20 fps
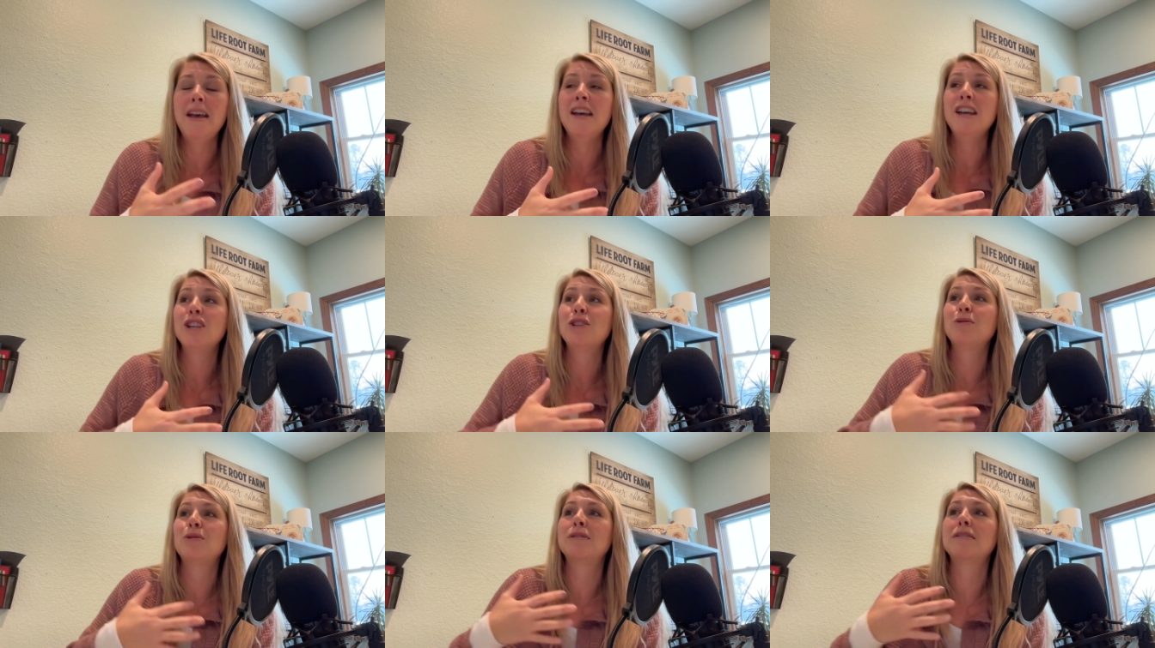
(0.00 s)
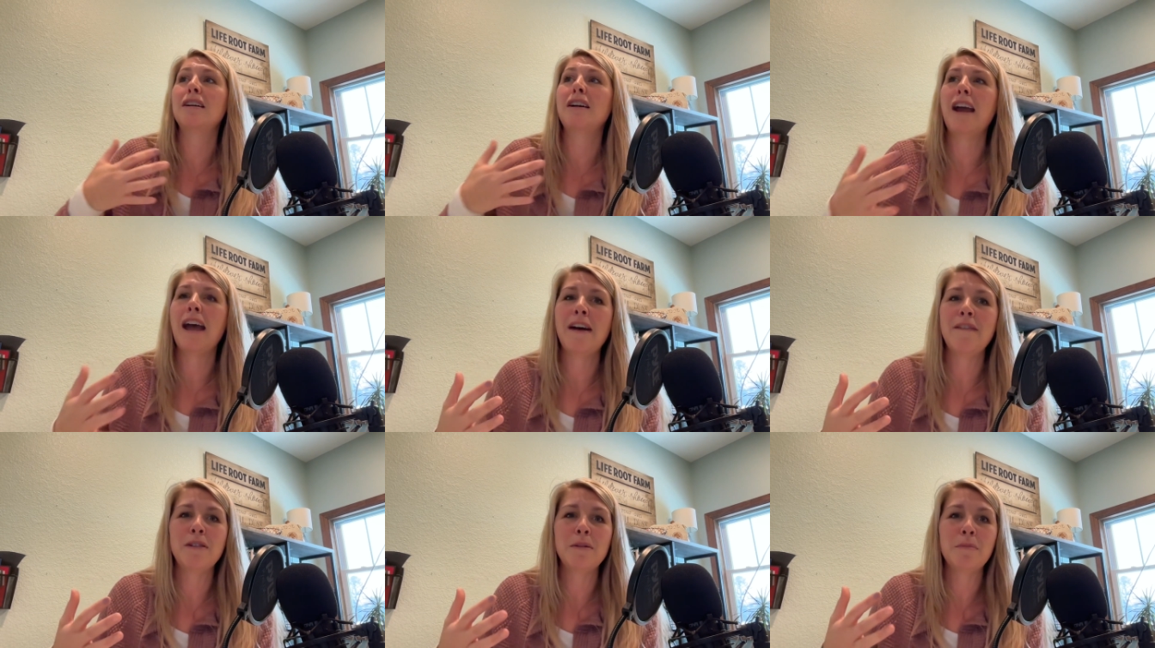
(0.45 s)
you start
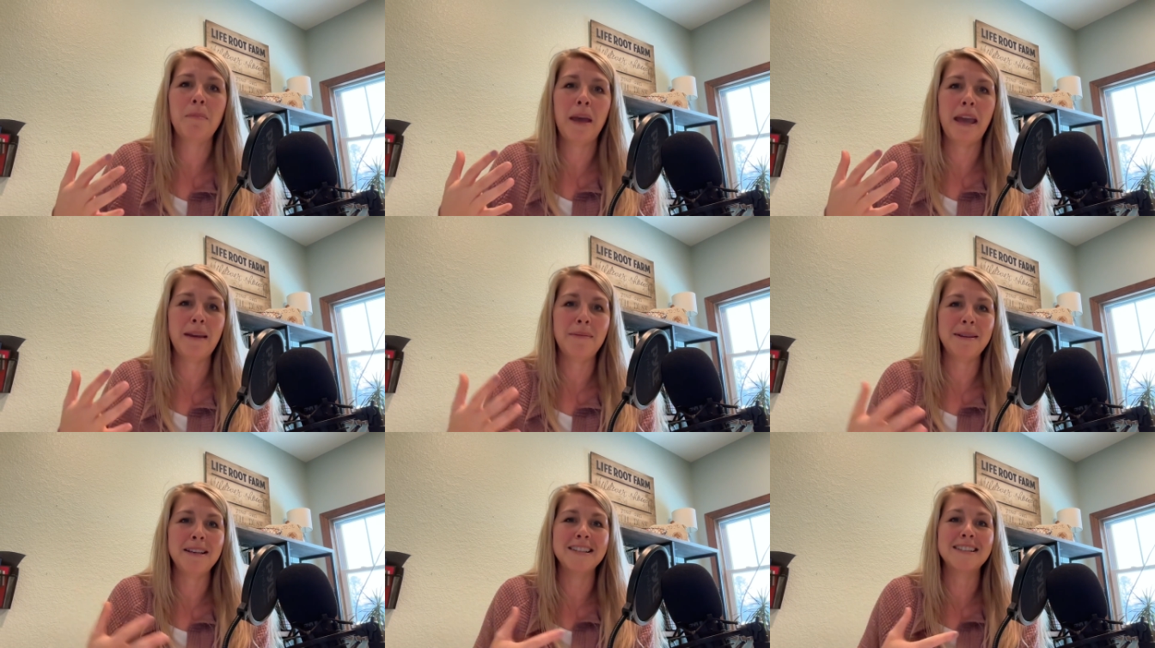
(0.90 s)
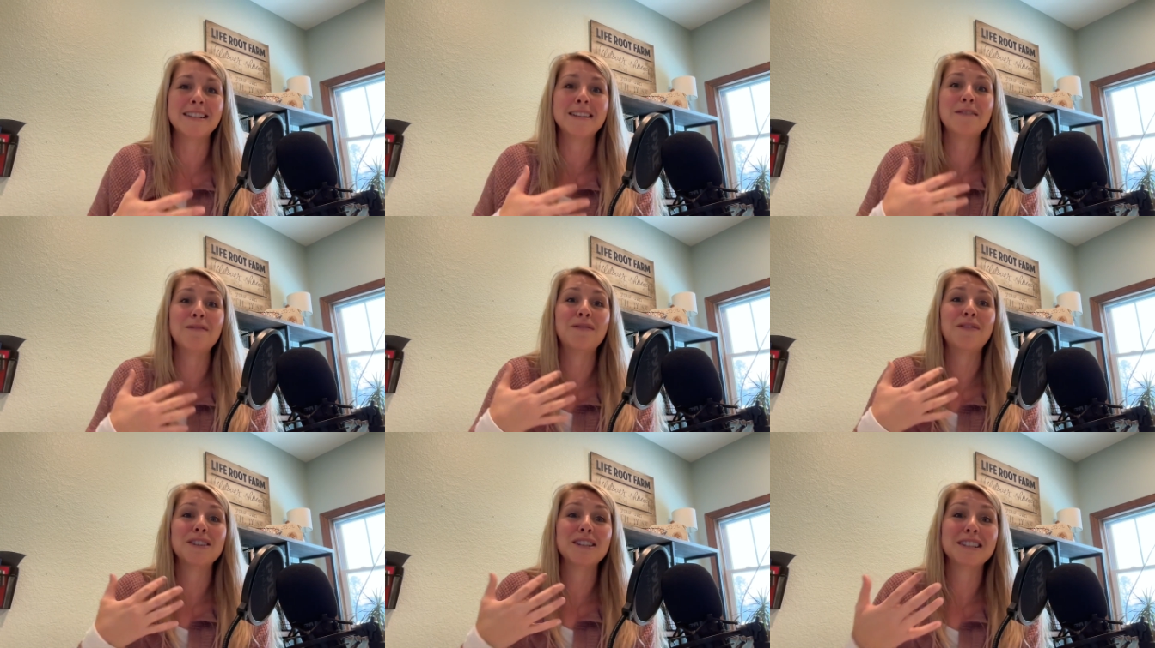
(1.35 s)
having babies, and
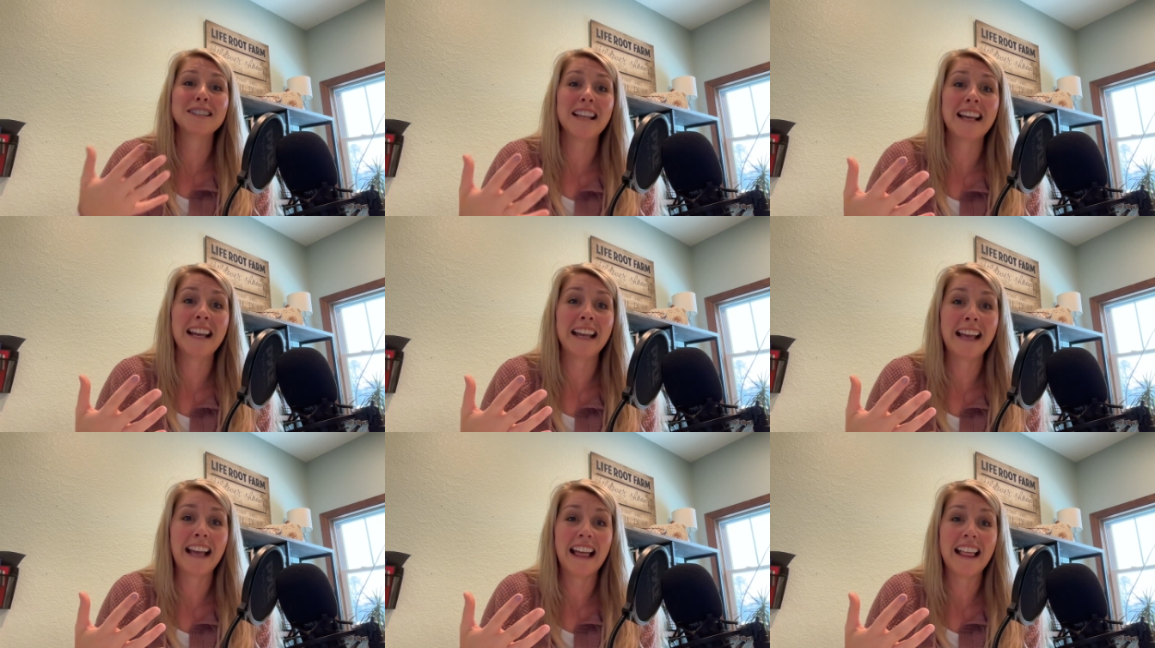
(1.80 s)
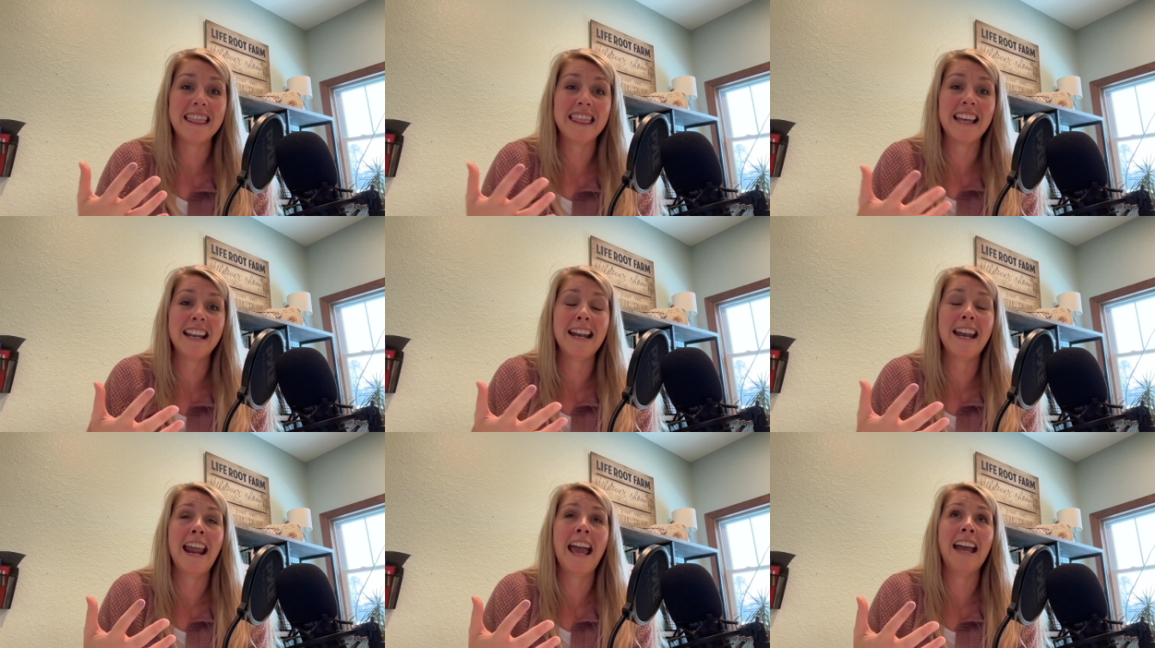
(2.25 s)
it feels like
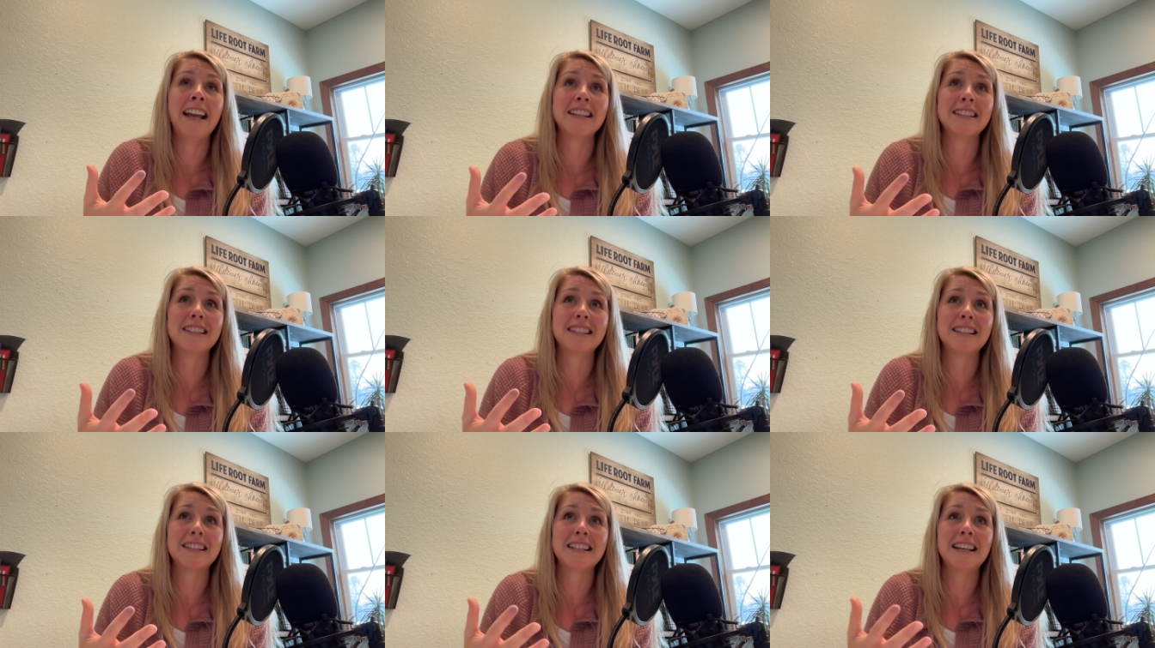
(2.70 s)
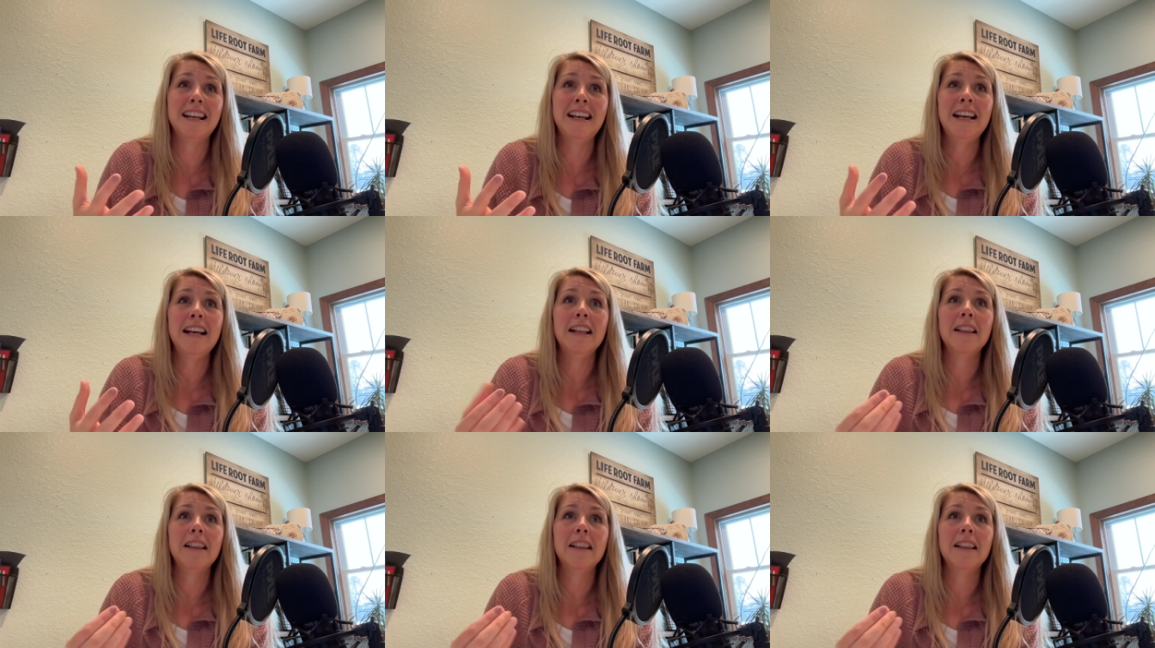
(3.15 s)
the next